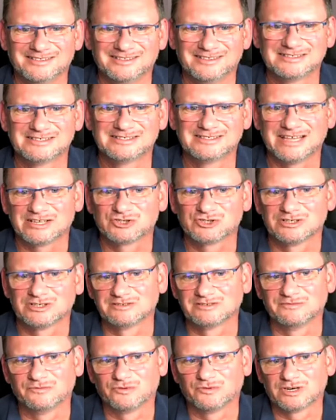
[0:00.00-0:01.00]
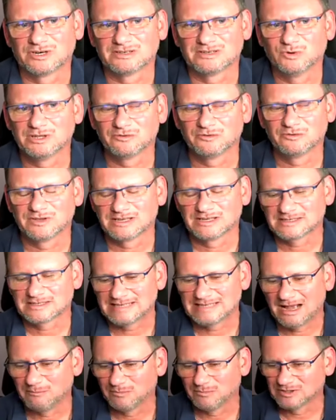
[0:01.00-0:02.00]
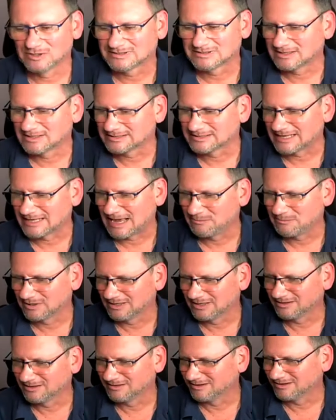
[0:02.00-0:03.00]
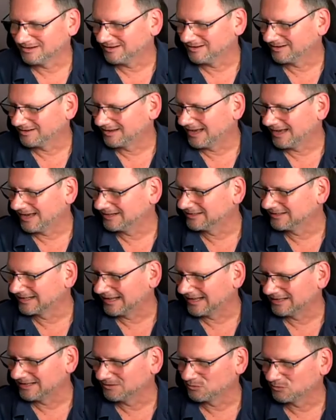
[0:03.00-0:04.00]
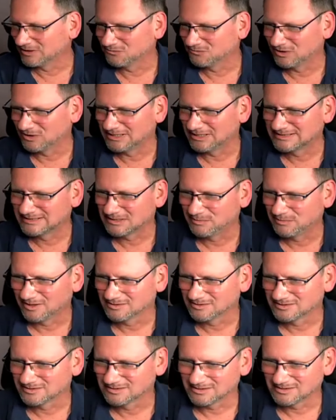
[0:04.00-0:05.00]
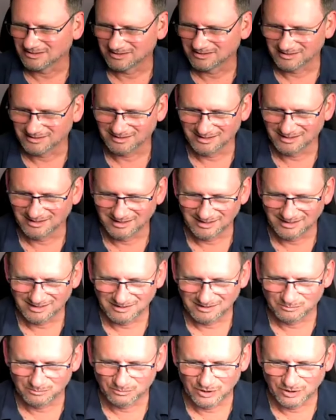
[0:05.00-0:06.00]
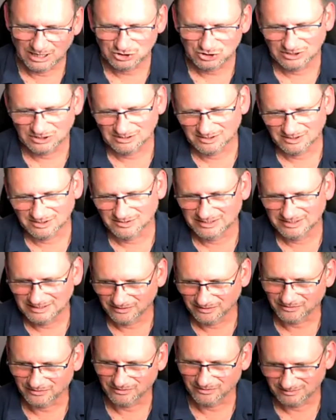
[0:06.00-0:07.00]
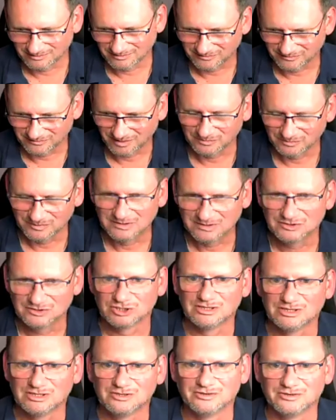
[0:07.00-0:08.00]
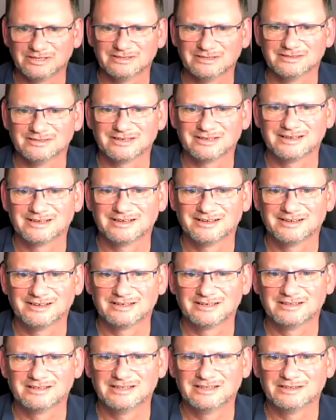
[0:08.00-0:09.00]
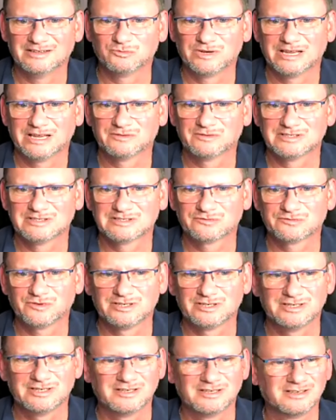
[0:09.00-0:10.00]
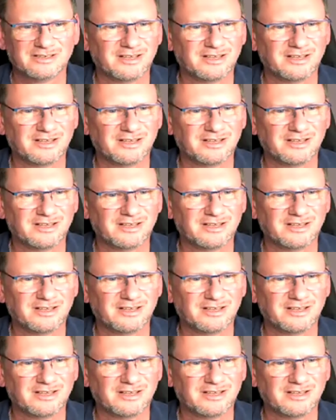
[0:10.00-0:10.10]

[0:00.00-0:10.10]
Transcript: is actually one of the examples that is happening again and again when it's about brushing teeth from children. Then we have this funny